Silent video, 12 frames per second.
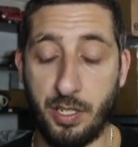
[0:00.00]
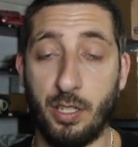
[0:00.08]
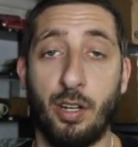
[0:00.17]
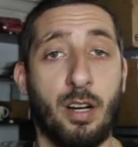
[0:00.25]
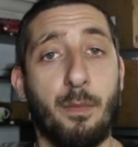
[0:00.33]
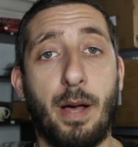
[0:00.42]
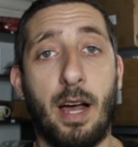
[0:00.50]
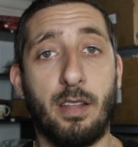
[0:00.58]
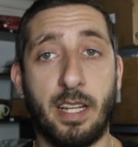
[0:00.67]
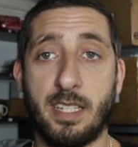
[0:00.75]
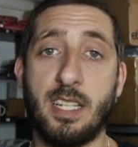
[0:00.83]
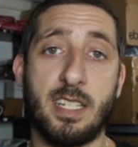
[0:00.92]
to learn about
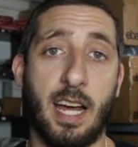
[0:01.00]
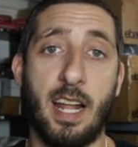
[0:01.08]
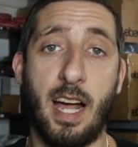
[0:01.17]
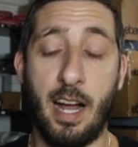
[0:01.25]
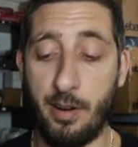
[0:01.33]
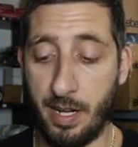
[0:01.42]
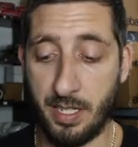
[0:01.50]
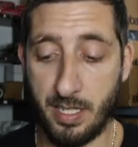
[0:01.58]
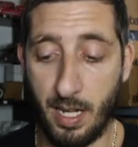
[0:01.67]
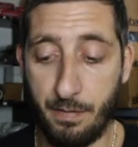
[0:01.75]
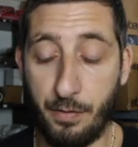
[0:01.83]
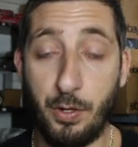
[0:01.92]
like these kind of higher-end
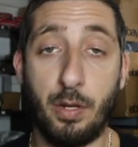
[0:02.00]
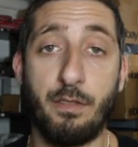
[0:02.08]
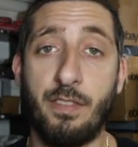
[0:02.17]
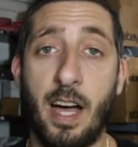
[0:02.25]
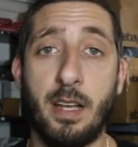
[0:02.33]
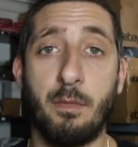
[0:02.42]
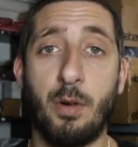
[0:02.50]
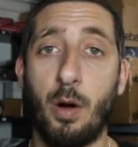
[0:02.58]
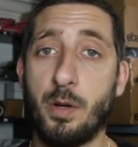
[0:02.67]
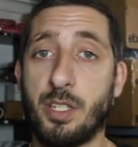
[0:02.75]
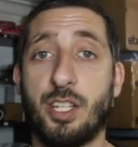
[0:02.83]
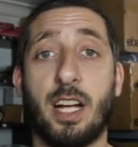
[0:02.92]
stuff if you can find them.
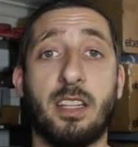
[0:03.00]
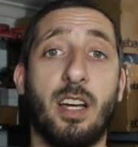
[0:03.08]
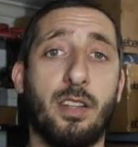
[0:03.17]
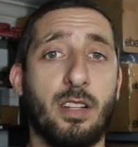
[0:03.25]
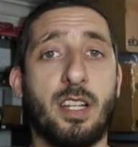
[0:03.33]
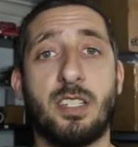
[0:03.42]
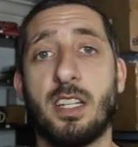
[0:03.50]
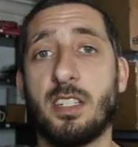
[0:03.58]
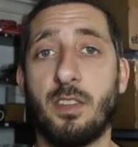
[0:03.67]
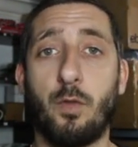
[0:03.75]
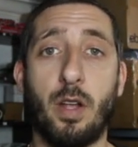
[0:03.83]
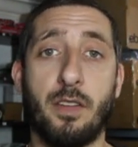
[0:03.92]
Always check the other
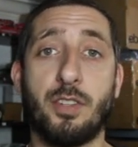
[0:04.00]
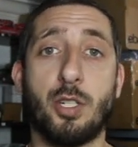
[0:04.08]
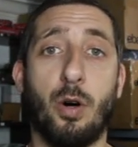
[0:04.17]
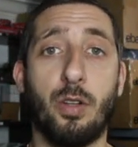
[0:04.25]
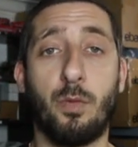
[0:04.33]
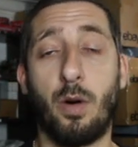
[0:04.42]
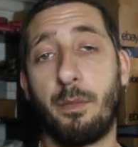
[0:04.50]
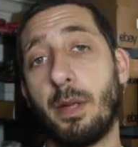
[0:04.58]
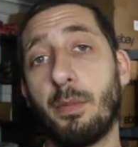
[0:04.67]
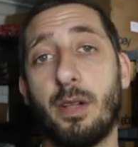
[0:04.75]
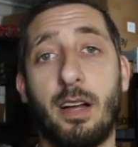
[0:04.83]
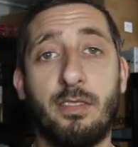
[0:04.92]
listings of what have sold and what
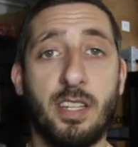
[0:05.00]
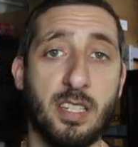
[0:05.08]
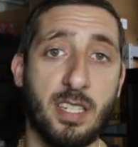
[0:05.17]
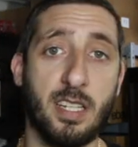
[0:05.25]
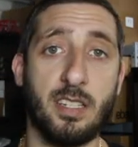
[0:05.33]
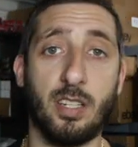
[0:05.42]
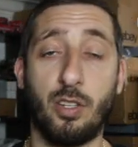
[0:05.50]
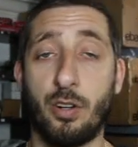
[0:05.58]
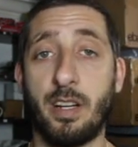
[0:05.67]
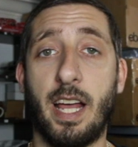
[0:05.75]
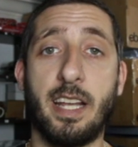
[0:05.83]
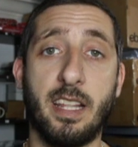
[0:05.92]
people have listed to
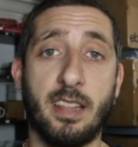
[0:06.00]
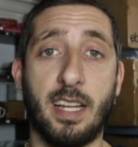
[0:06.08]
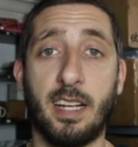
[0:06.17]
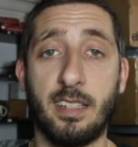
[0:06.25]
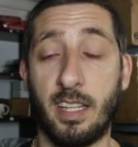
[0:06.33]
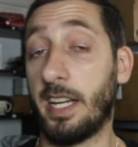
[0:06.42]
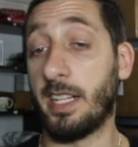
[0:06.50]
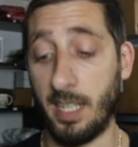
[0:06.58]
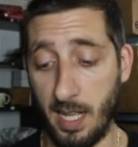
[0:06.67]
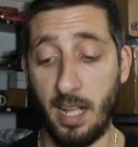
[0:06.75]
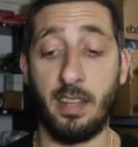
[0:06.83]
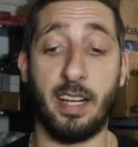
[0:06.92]
learn anything like
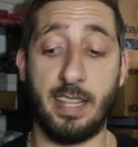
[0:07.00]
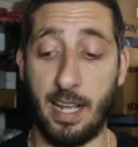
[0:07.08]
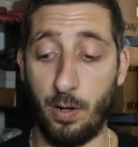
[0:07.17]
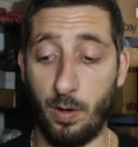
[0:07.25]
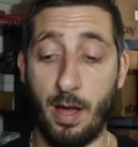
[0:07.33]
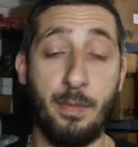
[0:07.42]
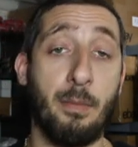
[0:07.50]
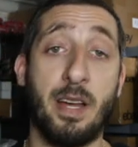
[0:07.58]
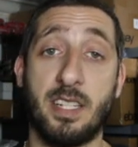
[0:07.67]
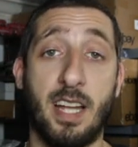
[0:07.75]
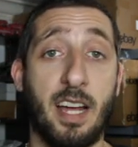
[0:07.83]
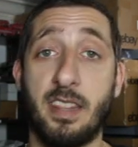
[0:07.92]
that whole
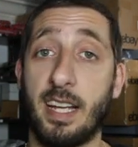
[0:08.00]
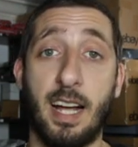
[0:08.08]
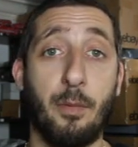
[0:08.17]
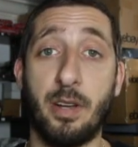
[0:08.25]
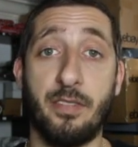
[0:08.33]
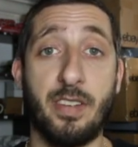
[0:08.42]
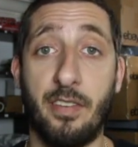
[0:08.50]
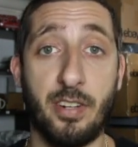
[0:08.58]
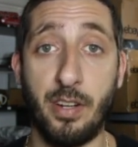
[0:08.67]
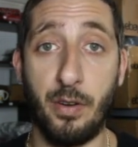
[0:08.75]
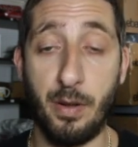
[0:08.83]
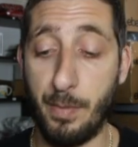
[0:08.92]
MMSI thing I would have never
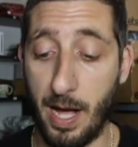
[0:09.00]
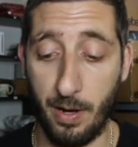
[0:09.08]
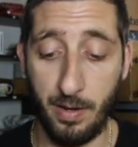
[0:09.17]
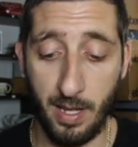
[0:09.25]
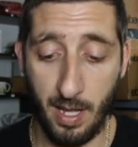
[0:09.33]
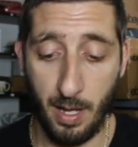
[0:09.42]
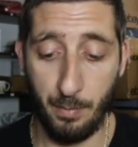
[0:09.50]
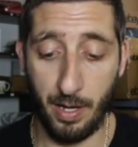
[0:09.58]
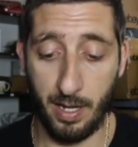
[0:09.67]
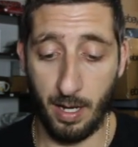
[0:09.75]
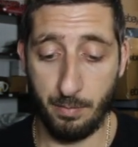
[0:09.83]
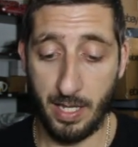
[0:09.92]
known about.
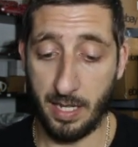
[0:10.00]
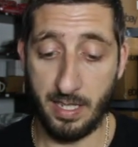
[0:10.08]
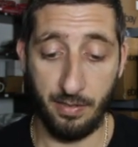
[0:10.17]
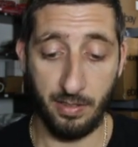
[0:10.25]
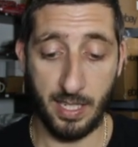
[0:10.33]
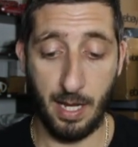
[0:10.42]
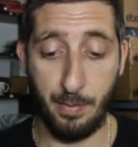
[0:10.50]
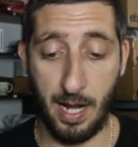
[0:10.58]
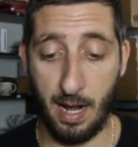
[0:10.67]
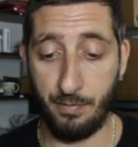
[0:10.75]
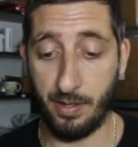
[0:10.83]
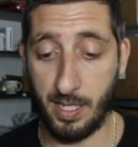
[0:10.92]
But yeah, definitely keep an
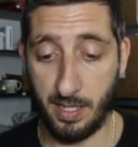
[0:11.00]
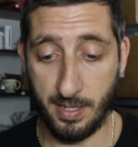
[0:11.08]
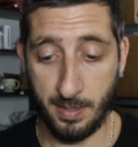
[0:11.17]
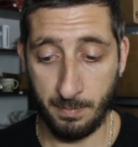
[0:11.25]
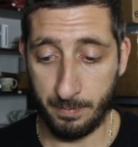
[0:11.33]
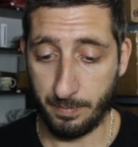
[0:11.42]
eye out for these.